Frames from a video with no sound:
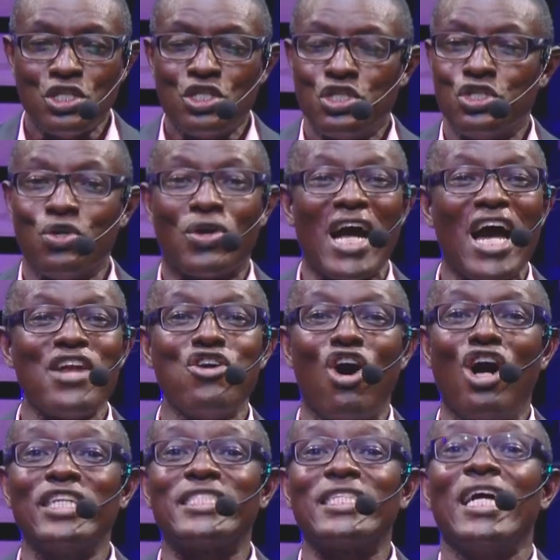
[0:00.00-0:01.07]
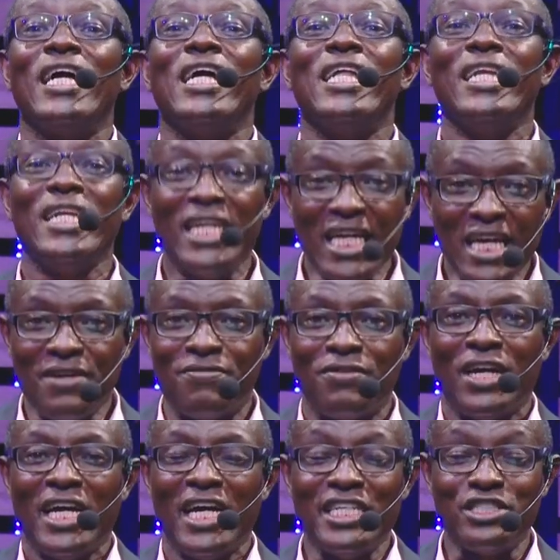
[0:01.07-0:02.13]
You cannot live
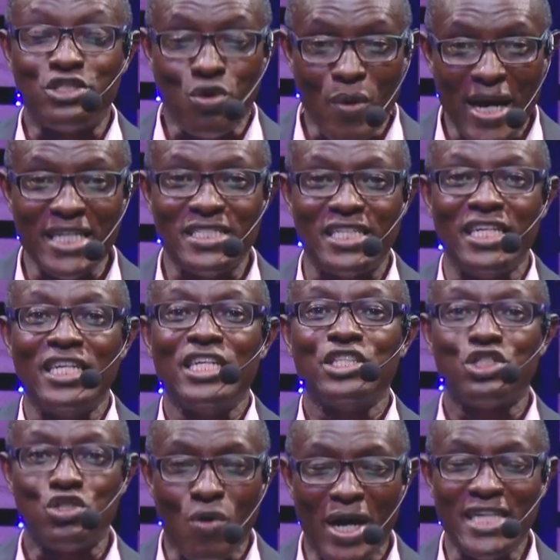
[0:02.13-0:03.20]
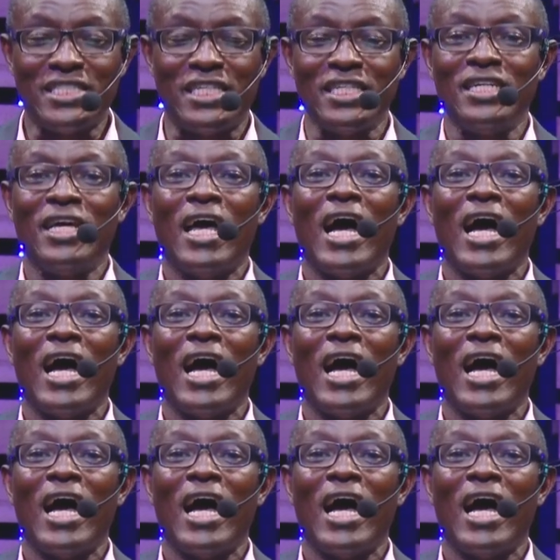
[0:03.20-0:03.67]
in 2020